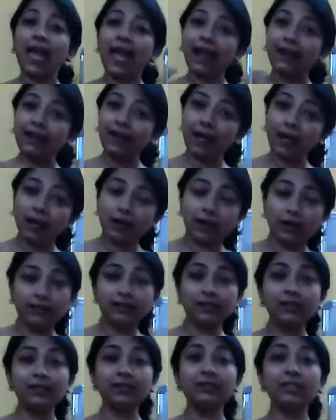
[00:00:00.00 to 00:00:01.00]
And
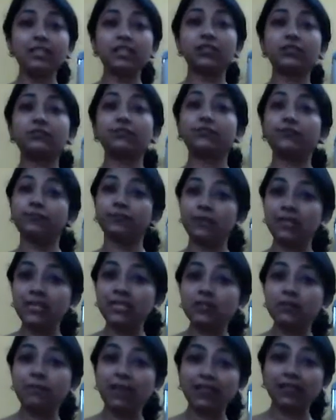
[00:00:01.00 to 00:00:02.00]
under
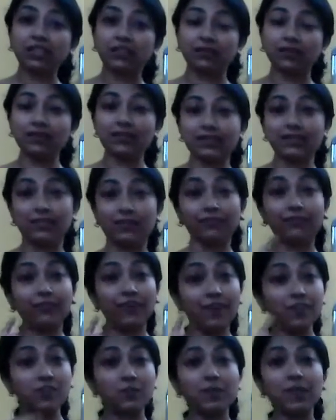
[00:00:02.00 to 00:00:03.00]
these methods, the
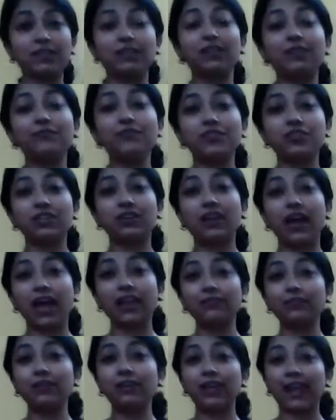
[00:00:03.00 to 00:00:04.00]
first method which
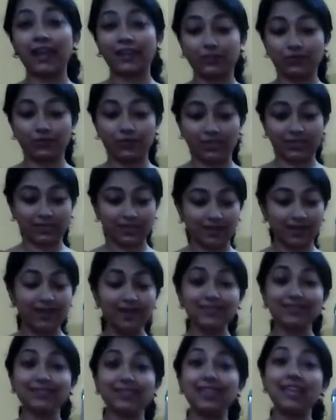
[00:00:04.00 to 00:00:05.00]
I would like to
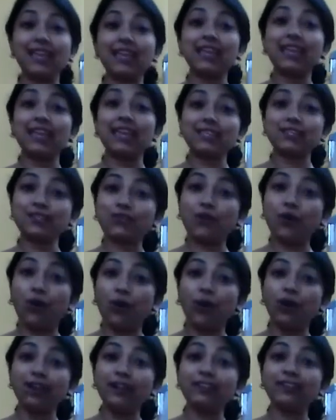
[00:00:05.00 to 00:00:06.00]
discuss is
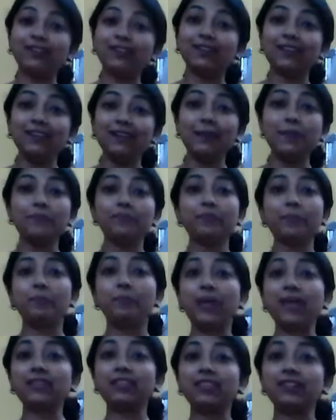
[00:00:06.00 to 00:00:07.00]
called the
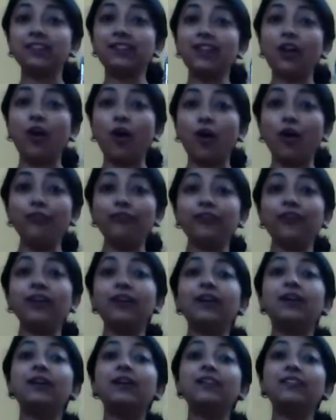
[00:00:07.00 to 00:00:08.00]
method of
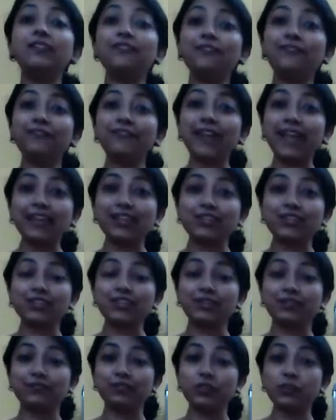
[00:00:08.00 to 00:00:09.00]

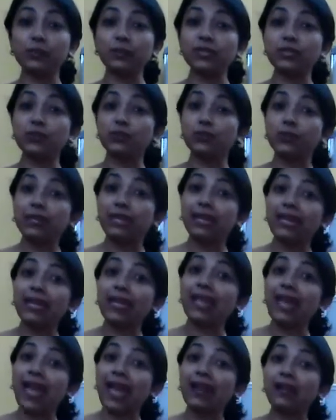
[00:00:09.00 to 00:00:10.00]
reflection, which means we
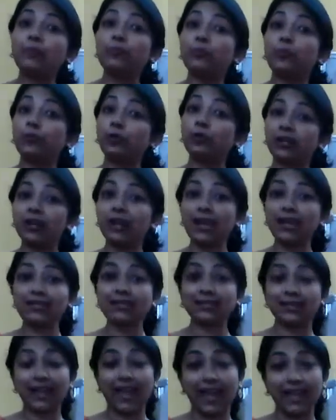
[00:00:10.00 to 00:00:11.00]
can
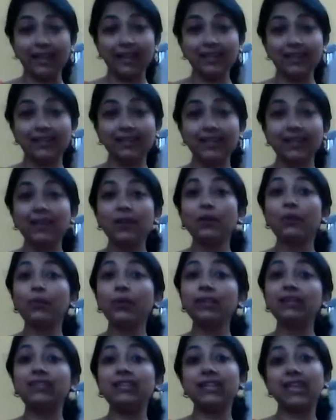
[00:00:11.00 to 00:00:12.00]
polarize light
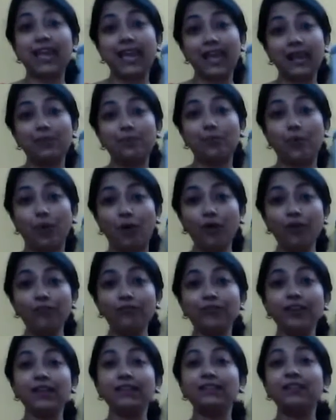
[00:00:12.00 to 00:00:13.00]
with the help of
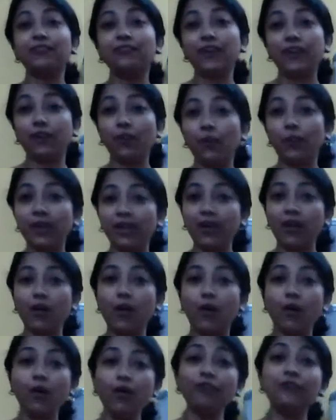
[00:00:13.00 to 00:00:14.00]
the phenomena
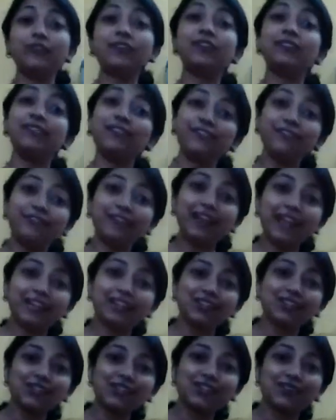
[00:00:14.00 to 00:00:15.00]
of
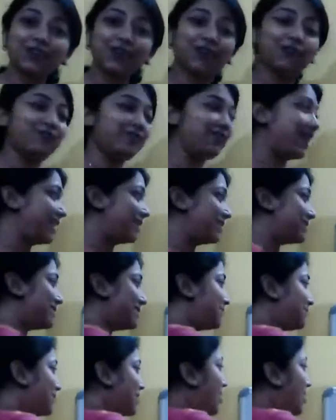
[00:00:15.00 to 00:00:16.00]
reflection of light.
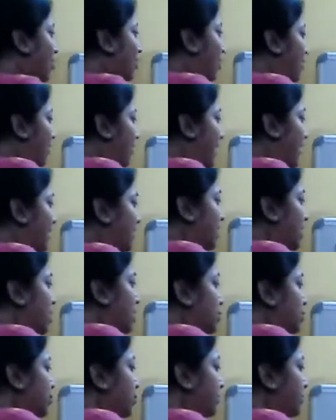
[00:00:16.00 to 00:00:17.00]
All right.
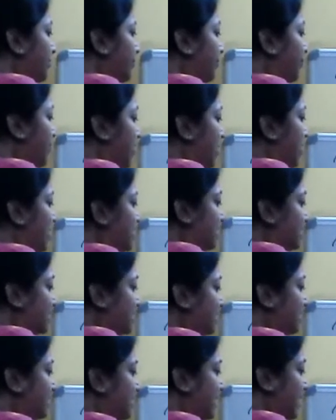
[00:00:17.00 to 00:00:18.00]
So the
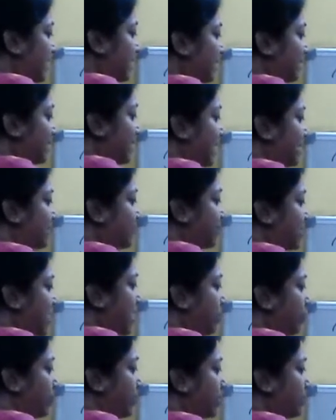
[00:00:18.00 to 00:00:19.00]
first thing that we
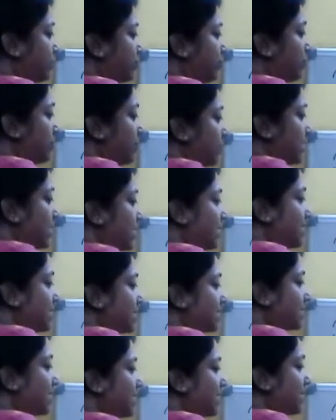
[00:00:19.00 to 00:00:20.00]
are going to
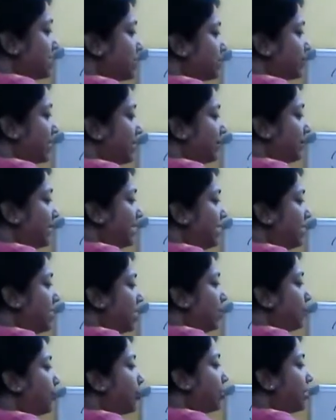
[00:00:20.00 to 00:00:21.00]
discuss will be
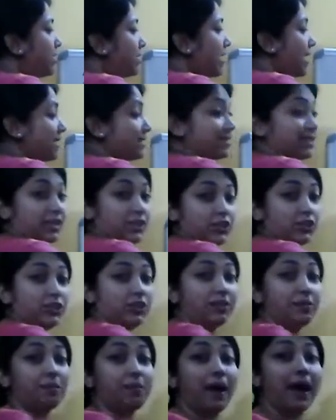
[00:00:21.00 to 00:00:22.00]

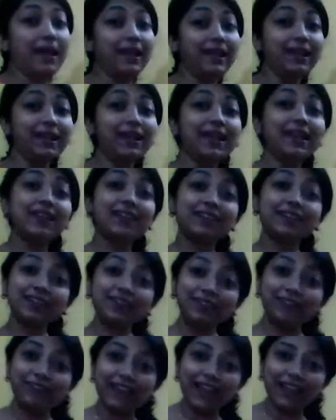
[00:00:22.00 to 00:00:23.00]
polarization by
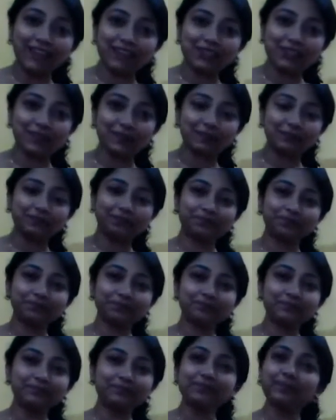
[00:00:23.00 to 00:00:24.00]
reflection.
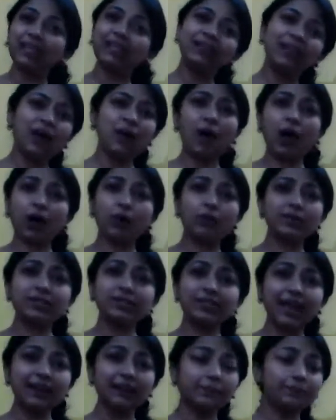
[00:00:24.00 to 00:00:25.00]
Now, how is
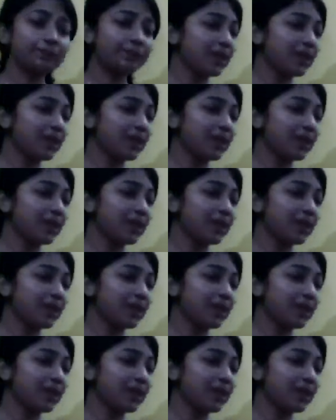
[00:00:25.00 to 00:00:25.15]
that?